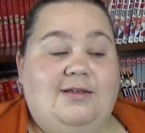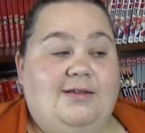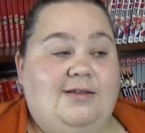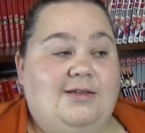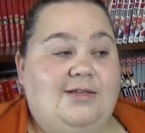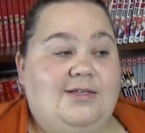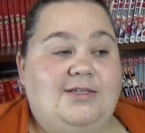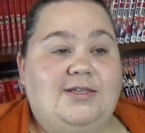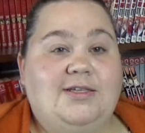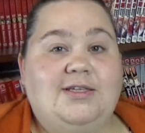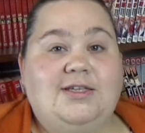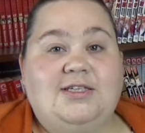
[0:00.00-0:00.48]

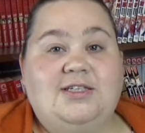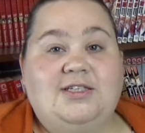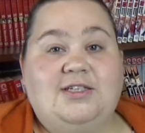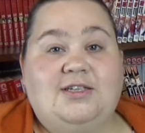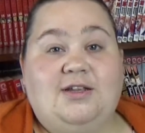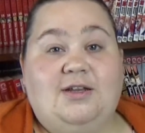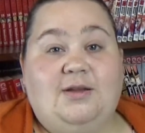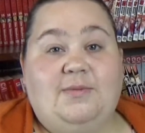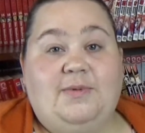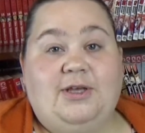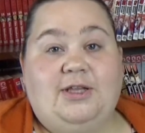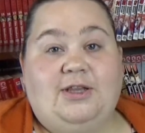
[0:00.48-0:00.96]
So this is
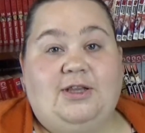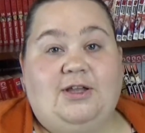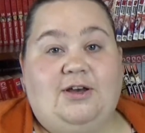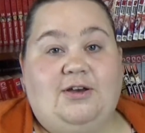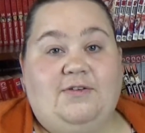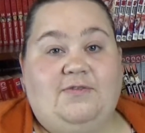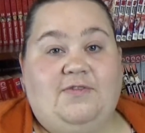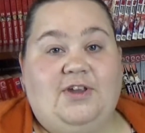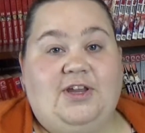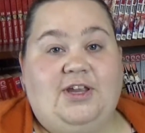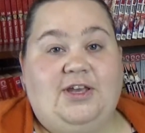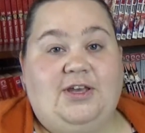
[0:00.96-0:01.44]
going to be a
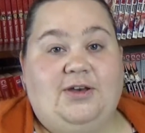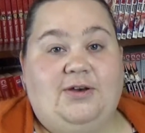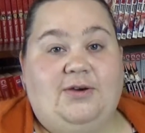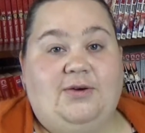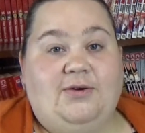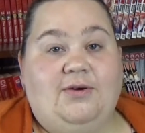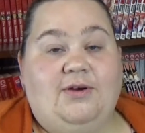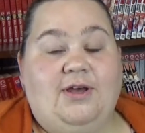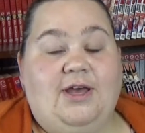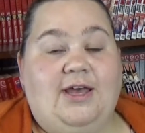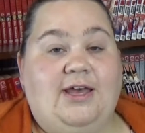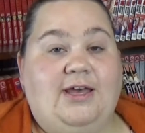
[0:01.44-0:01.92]
long
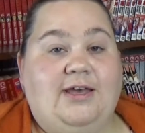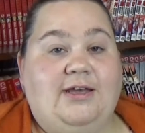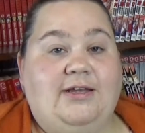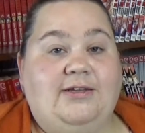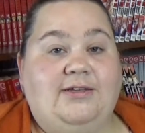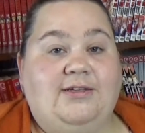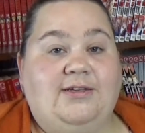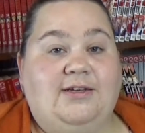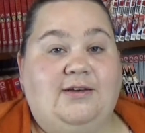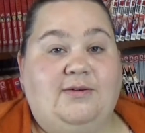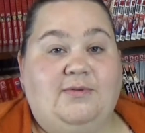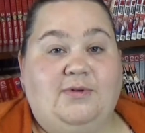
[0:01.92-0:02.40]
video,
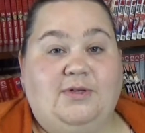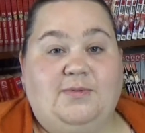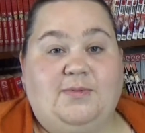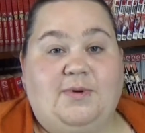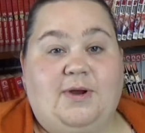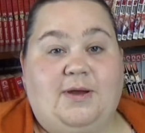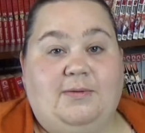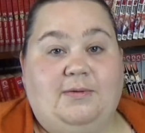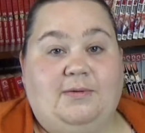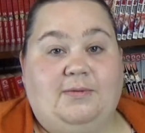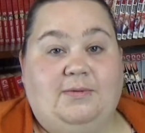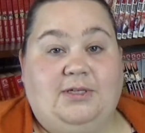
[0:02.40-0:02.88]
and we should
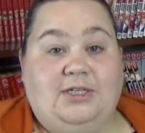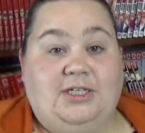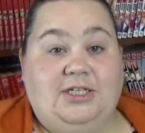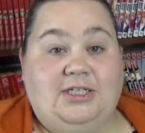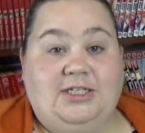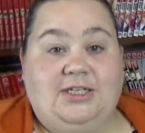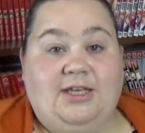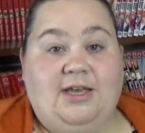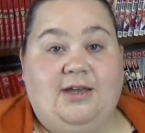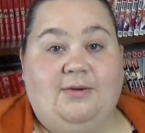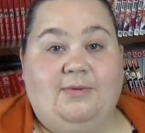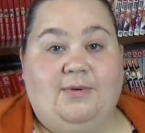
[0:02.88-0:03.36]
probably
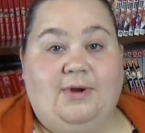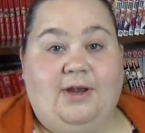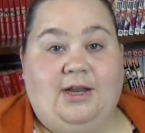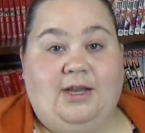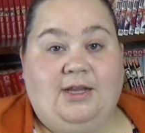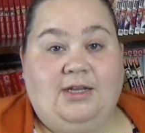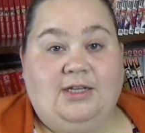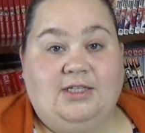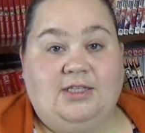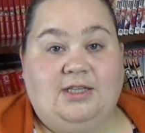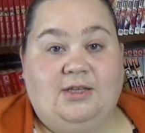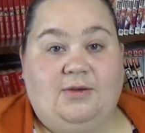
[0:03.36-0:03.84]
just get right
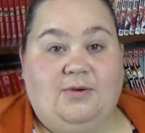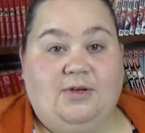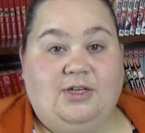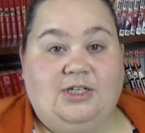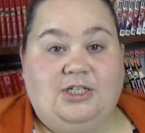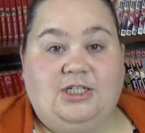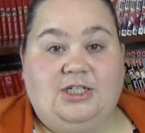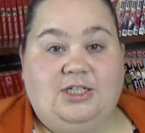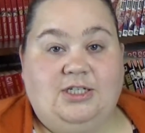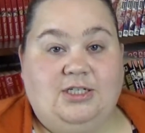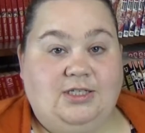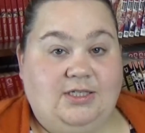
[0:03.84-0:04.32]
into the
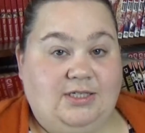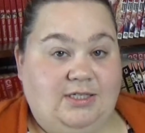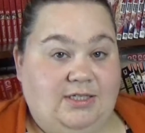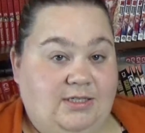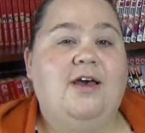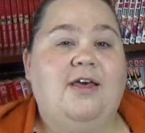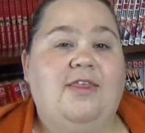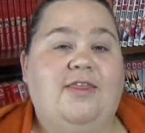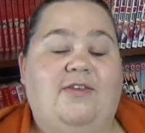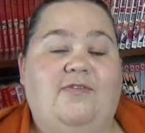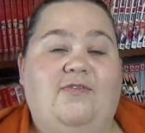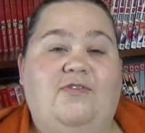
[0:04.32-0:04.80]
questions.
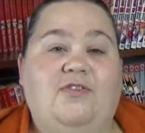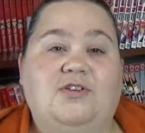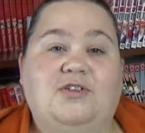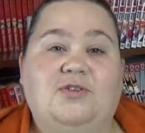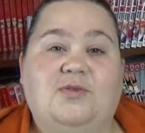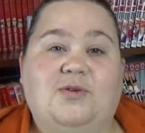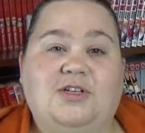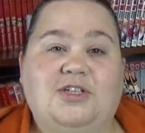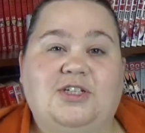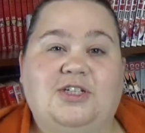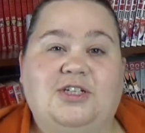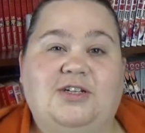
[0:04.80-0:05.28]
The first
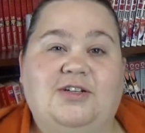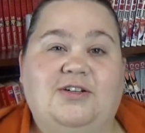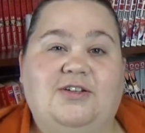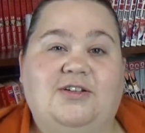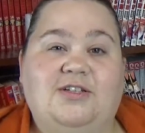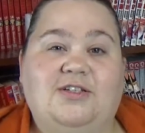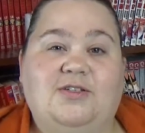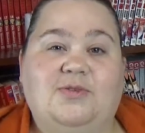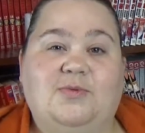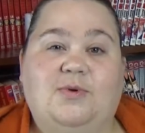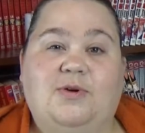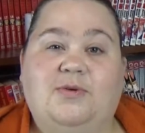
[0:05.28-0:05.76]
question
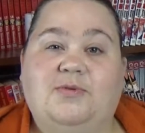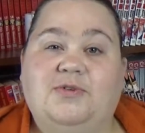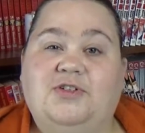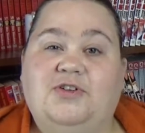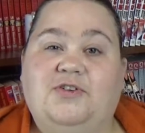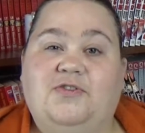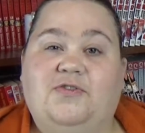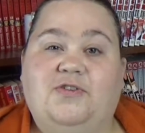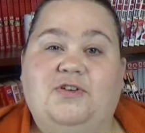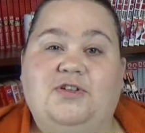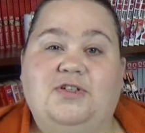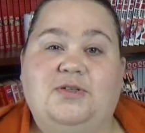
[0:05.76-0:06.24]
is, what was
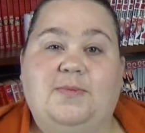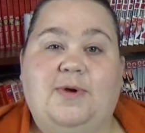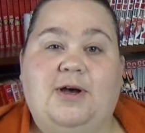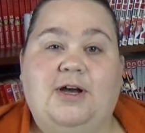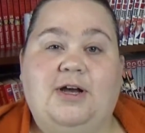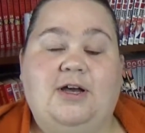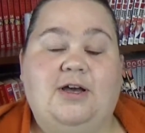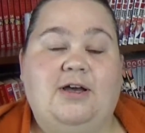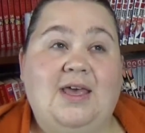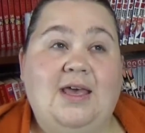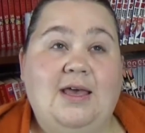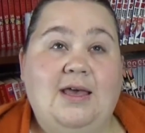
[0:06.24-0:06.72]
your first
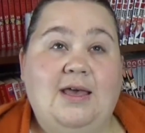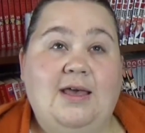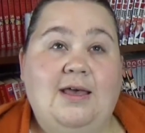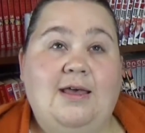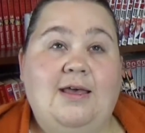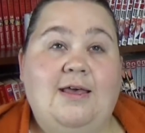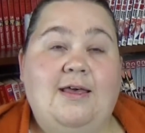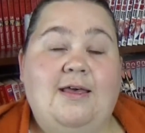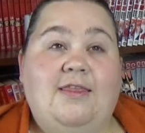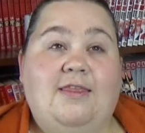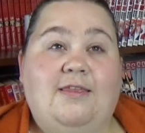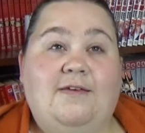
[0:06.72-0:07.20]
manga?
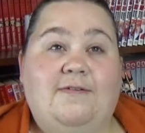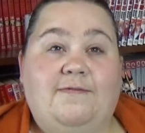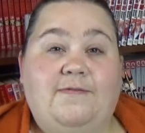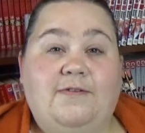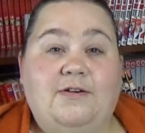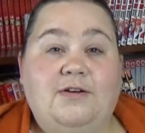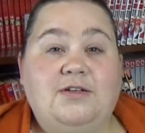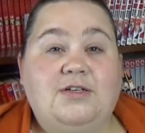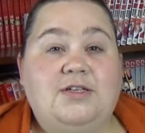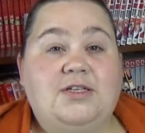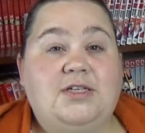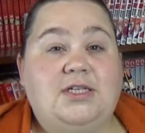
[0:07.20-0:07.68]
The
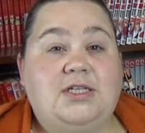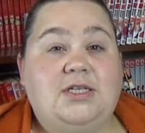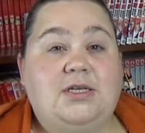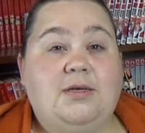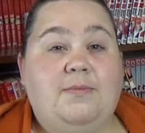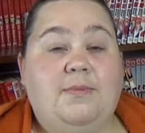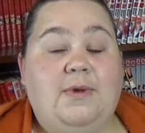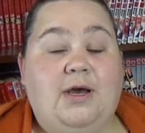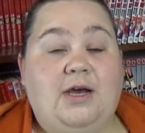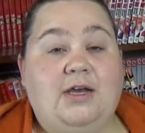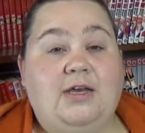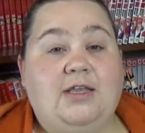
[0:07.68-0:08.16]
first
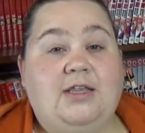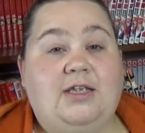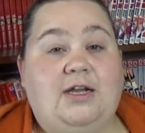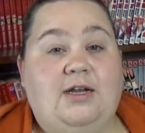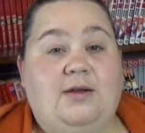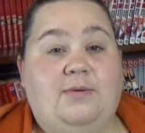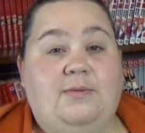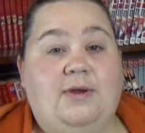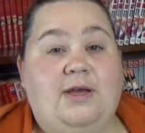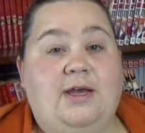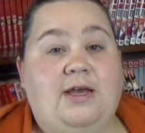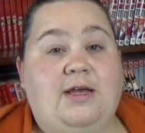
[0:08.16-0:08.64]
manga that I
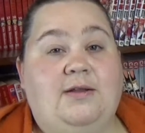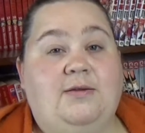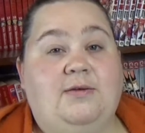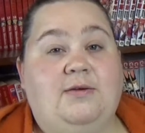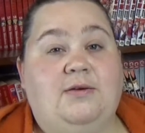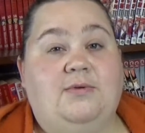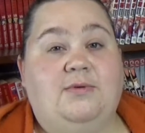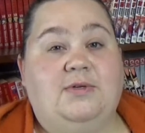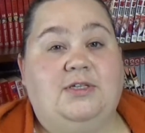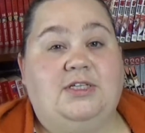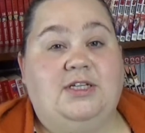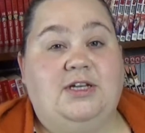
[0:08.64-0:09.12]
read
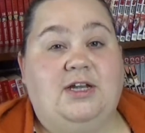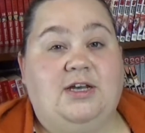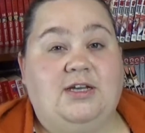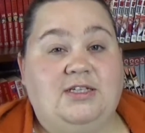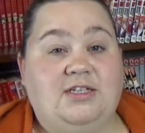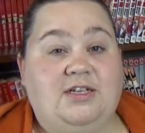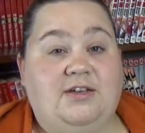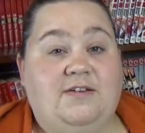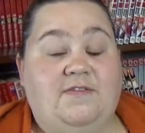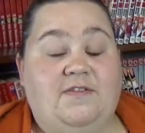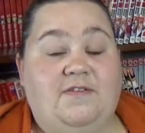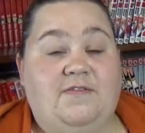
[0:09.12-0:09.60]
was
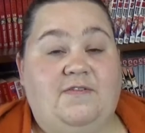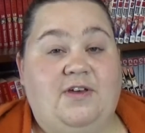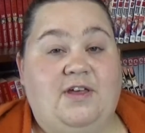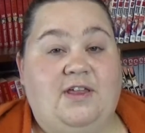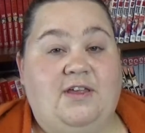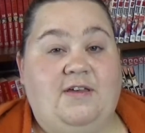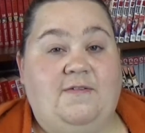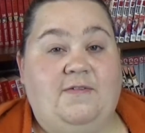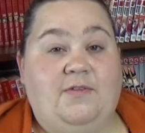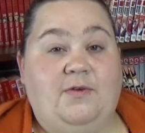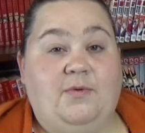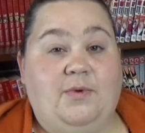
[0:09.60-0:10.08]
Nausicaa of the
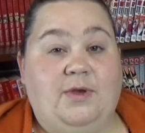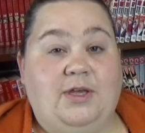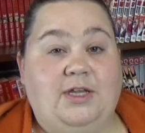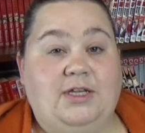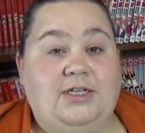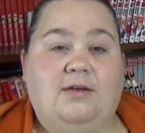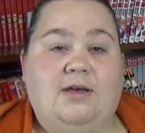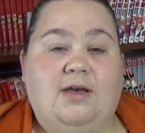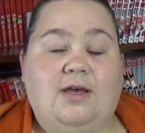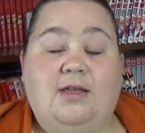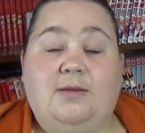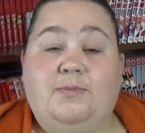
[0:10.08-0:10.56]
Valley of the
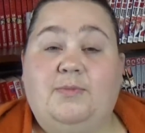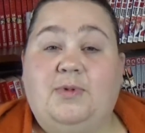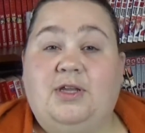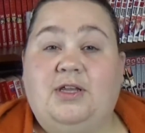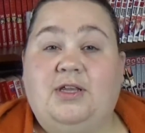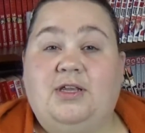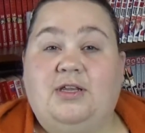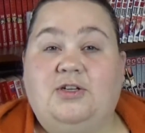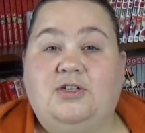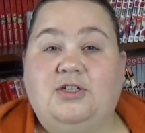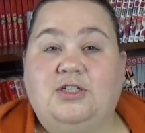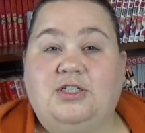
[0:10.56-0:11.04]
Wind. I had been
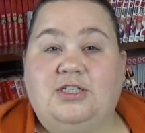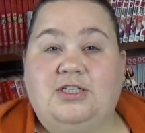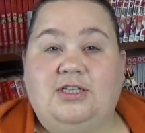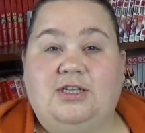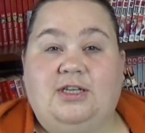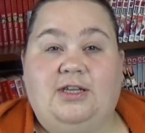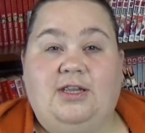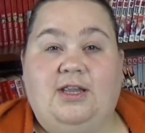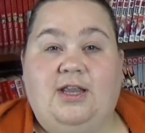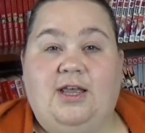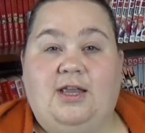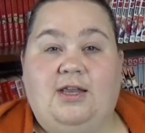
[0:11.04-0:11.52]
interested
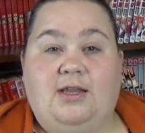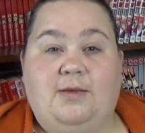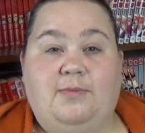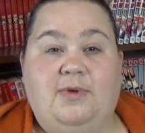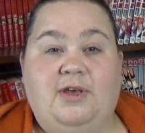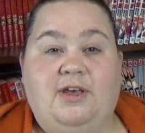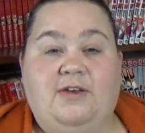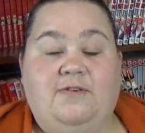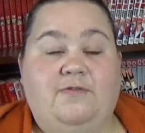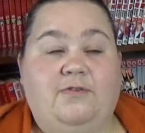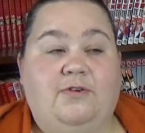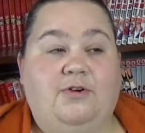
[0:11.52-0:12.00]
in
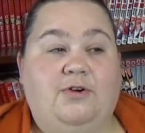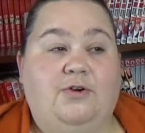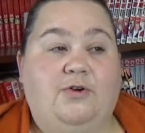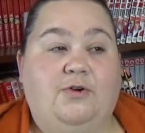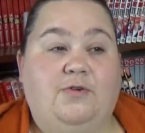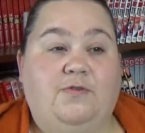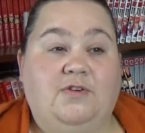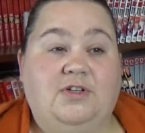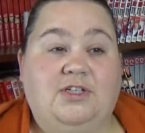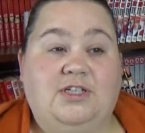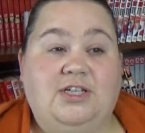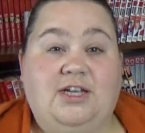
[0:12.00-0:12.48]
anime for
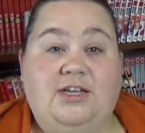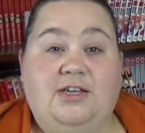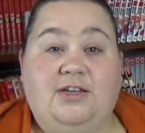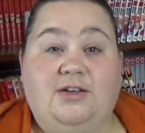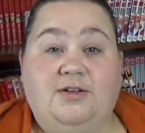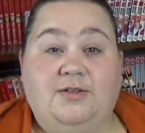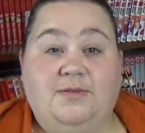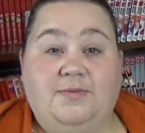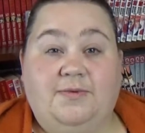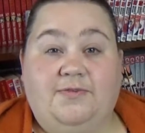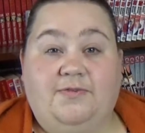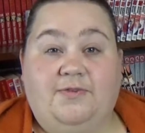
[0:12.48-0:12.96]
over 10
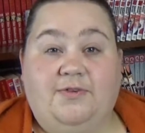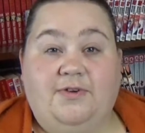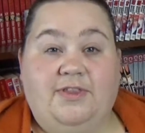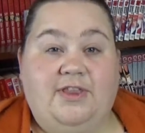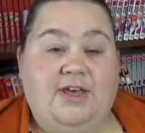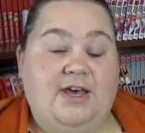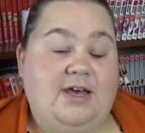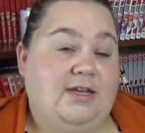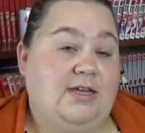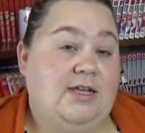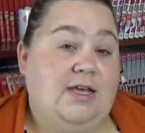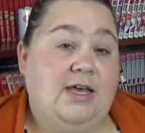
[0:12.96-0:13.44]
years before
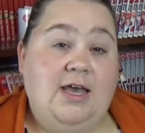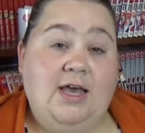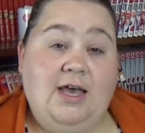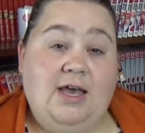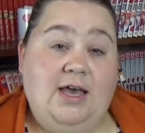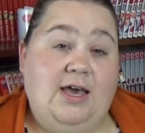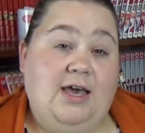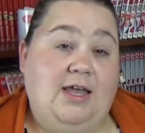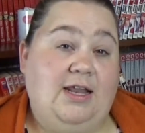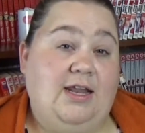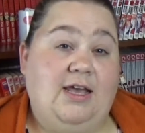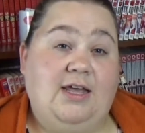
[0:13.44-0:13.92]
that,
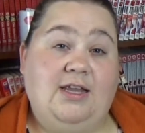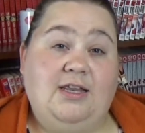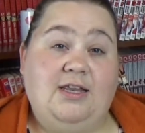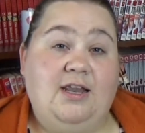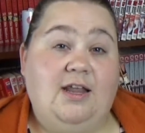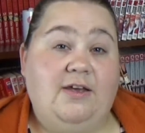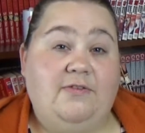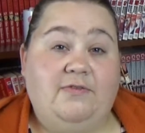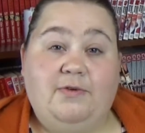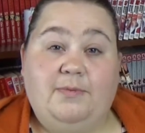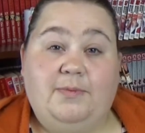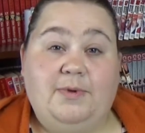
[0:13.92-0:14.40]
and I had
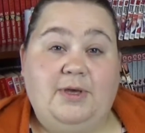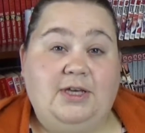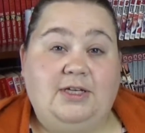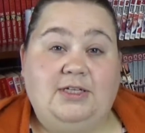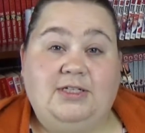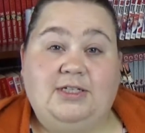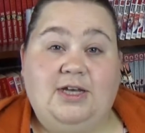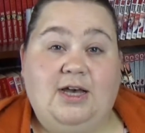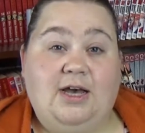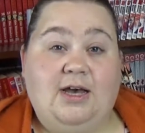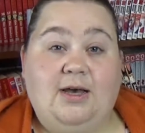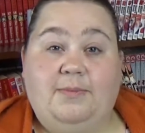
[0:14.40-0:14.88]
never
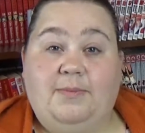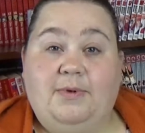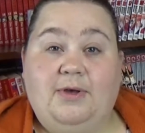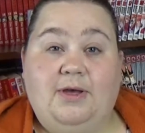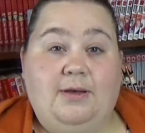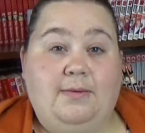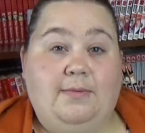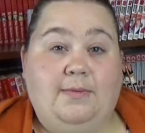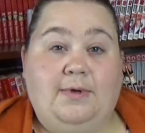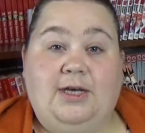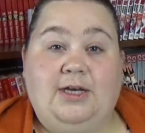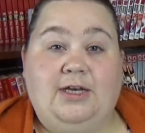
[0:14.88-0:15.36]
picked up a
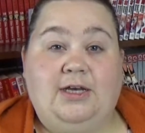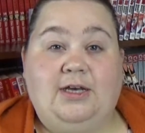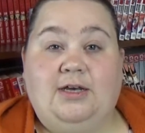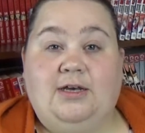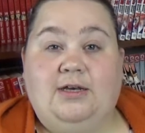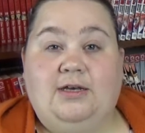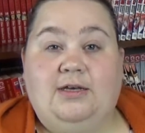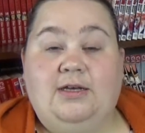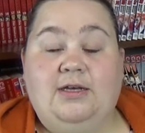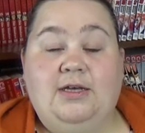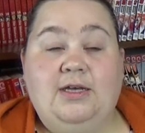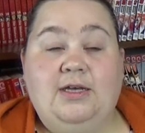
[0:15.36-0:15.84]
manga,